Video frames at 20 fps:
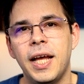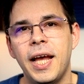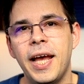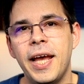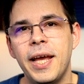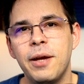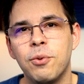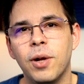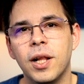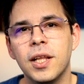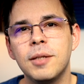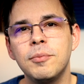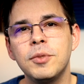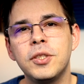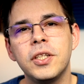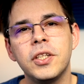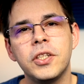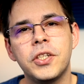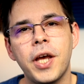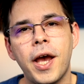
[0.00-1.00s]
Hey, welcome
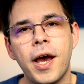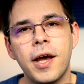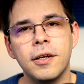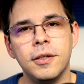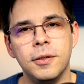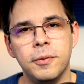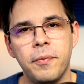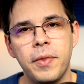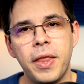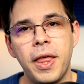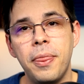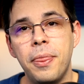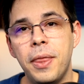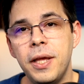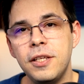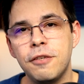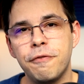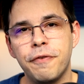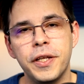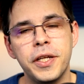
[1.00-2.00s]
to the channel. In
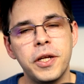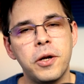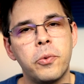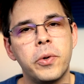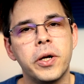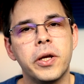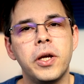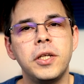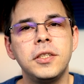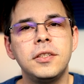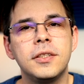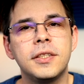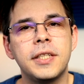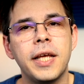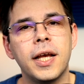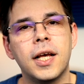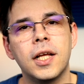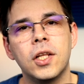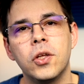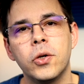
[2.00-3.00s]
this video, we're going to
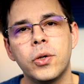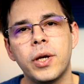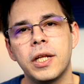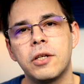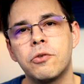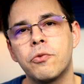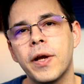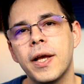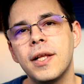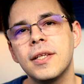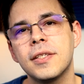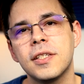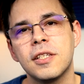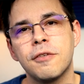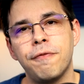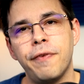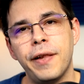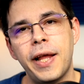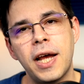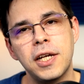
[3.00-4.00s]
take a look at Rails'
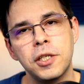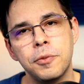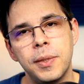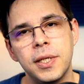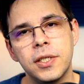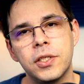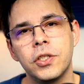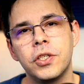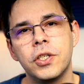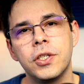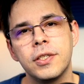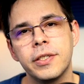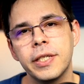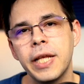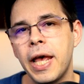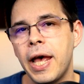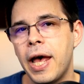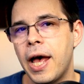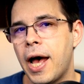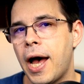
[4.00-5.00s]
flash messages,
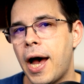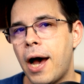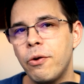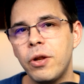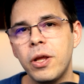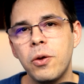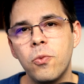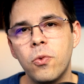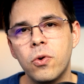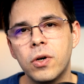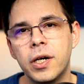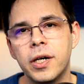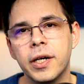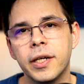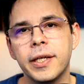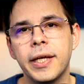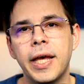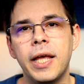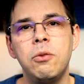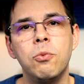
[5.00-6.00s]
how they
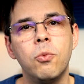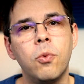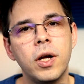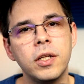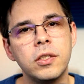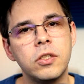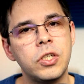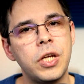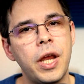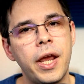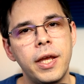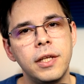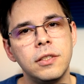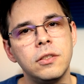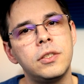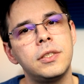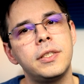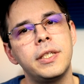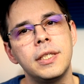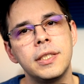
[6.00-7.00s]
work, and what
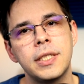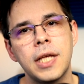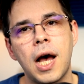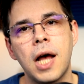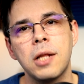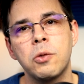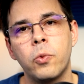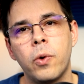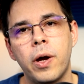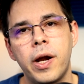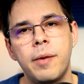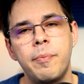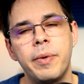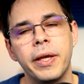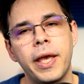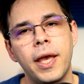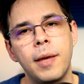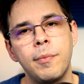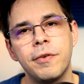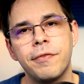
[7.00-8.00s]
changed since Hotwire
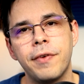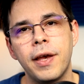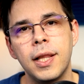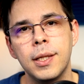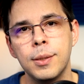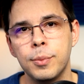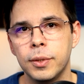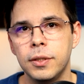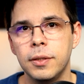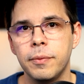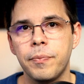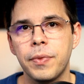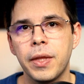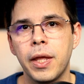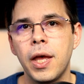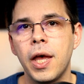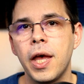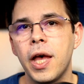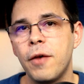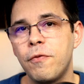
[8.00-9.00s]
became available.
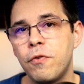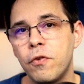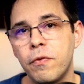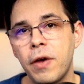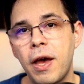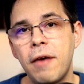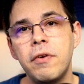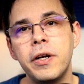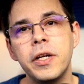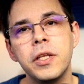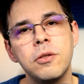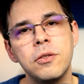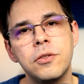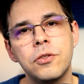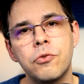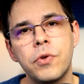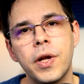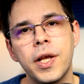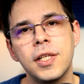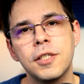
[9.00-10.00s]
If you've ever
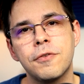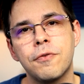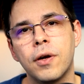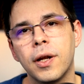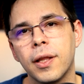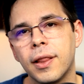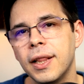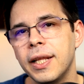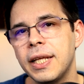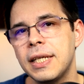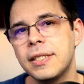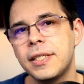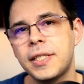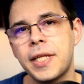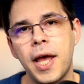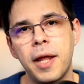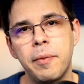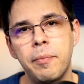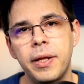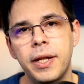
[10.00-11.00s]
used Rails for at least
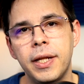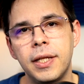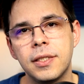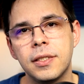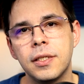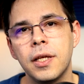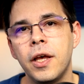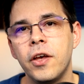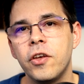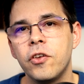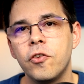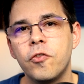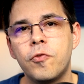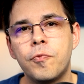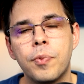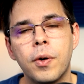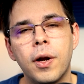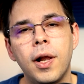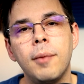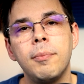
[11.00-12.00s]
ten minutes,
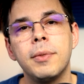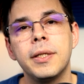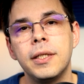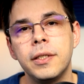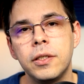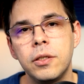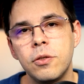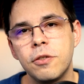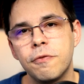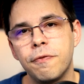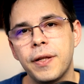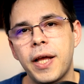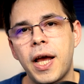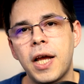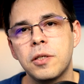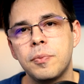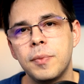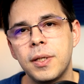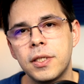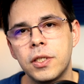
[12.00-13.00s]
you've probably used
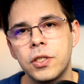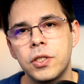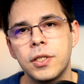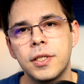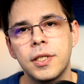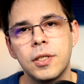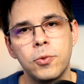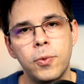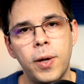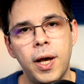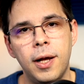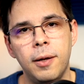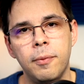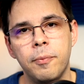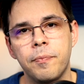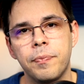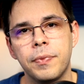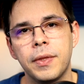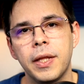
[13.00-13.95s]
flash messages as well.